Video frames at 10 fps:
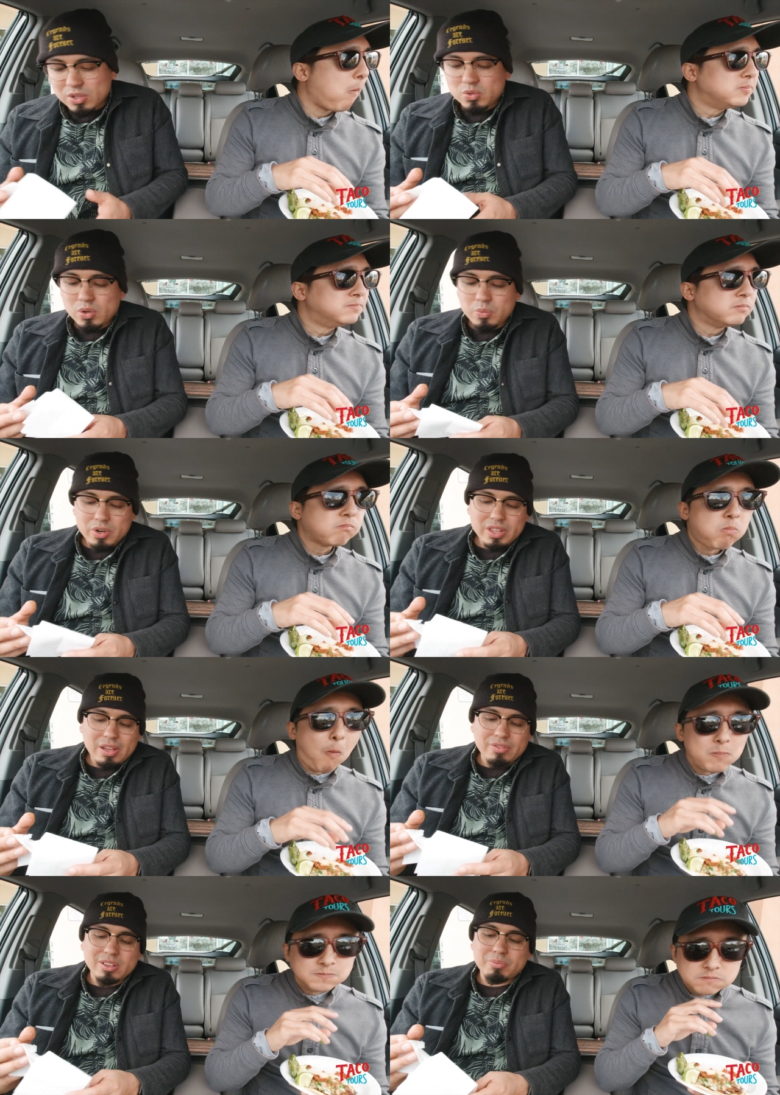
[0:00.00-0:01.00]
Speaker 1: What's one word
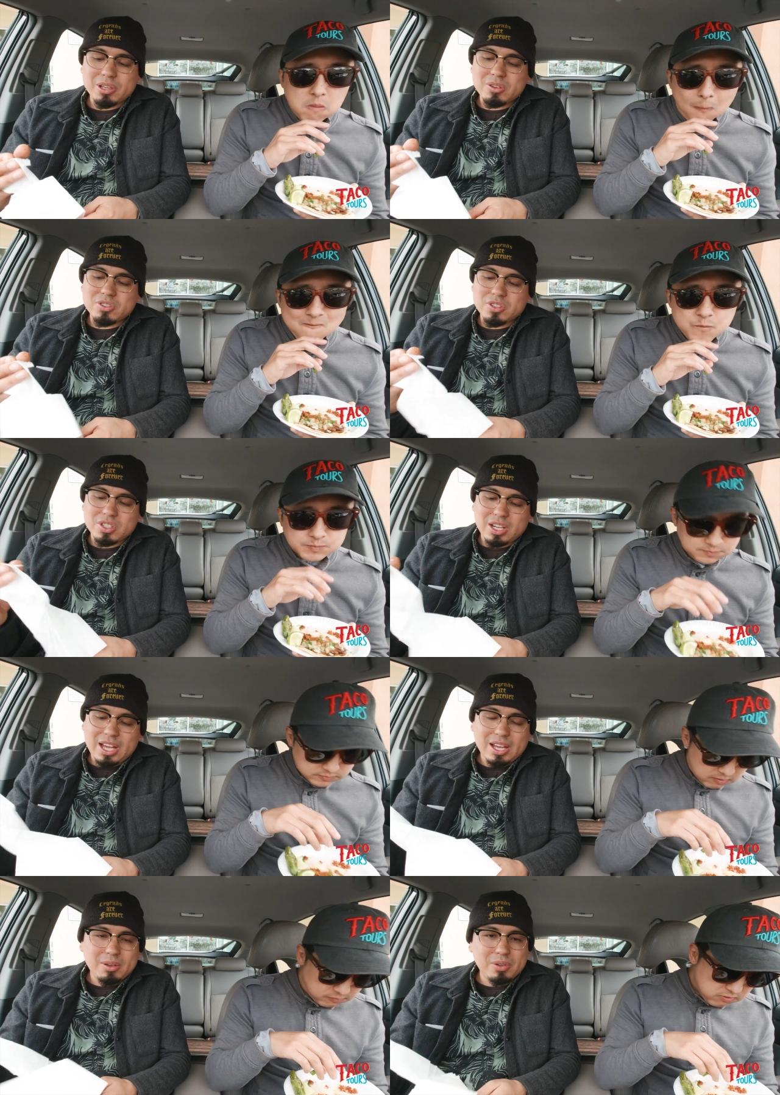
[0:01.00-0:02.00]
that Filipinos use a
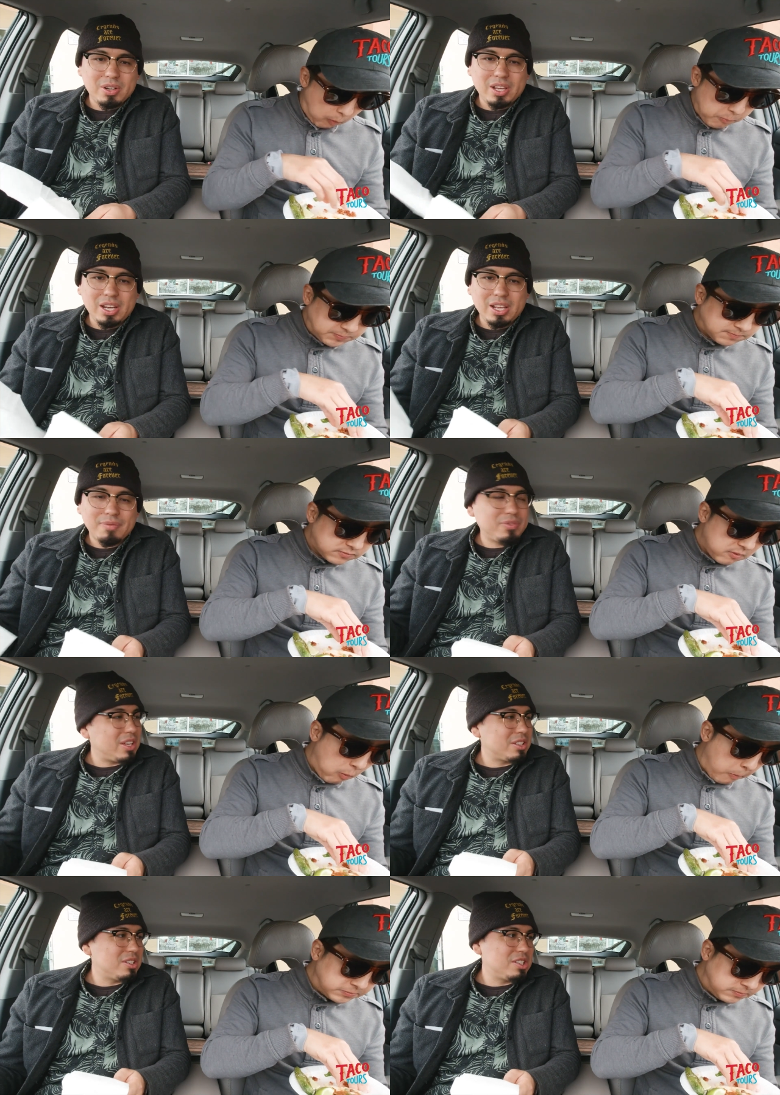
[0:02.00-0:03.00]
lot when they're eating,
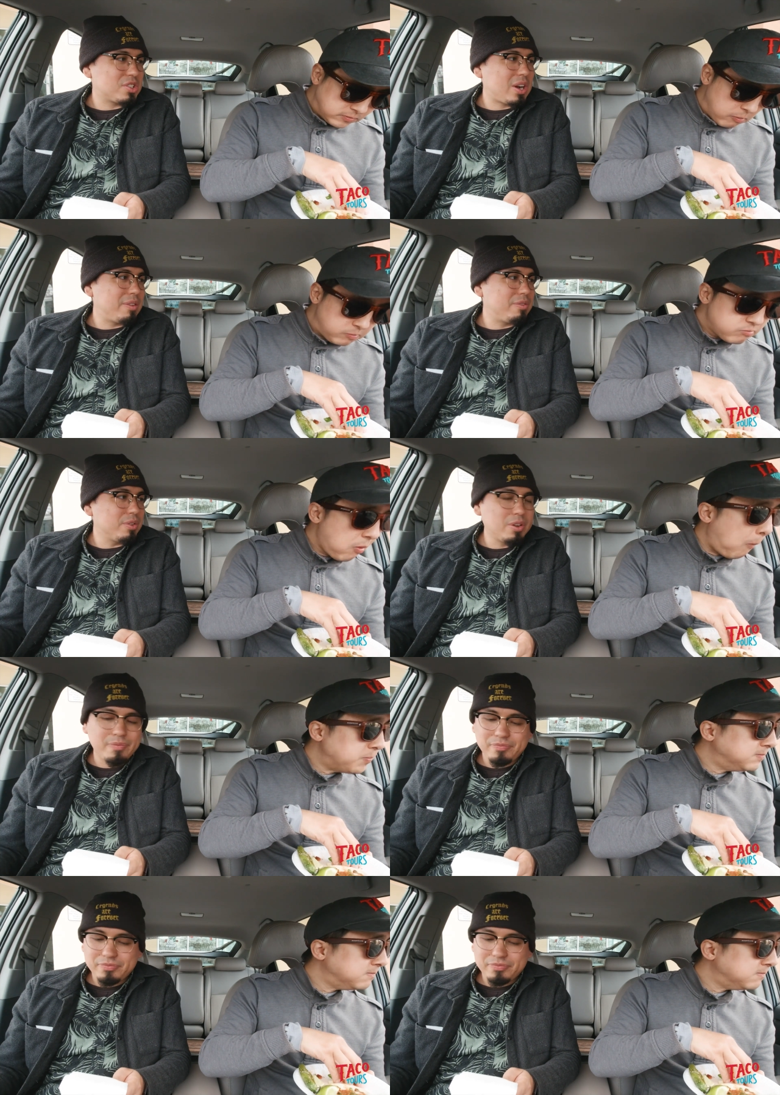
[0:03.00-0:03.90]
like to describe food?